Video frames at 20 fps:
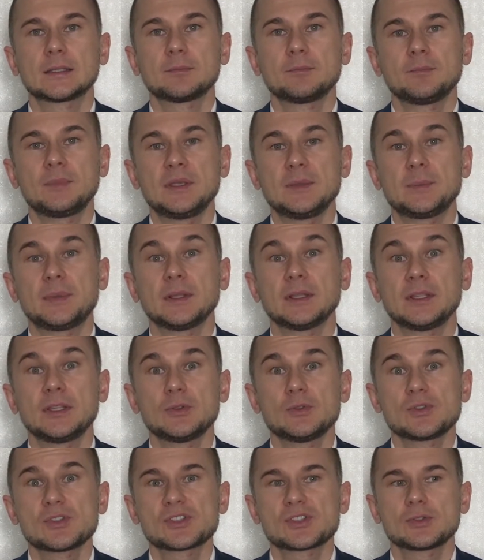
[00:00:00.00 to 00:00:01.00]
people
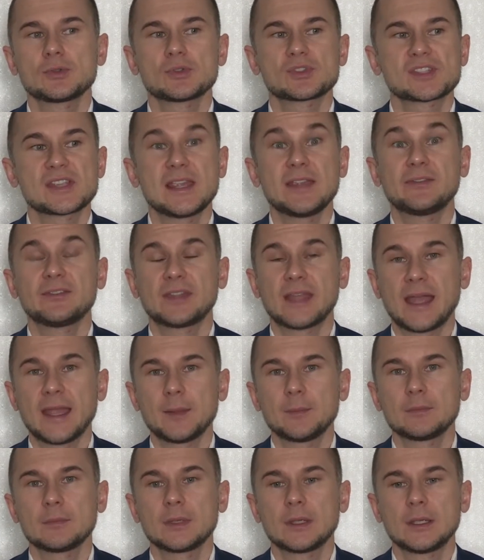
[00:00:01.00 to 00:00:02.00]
use to save time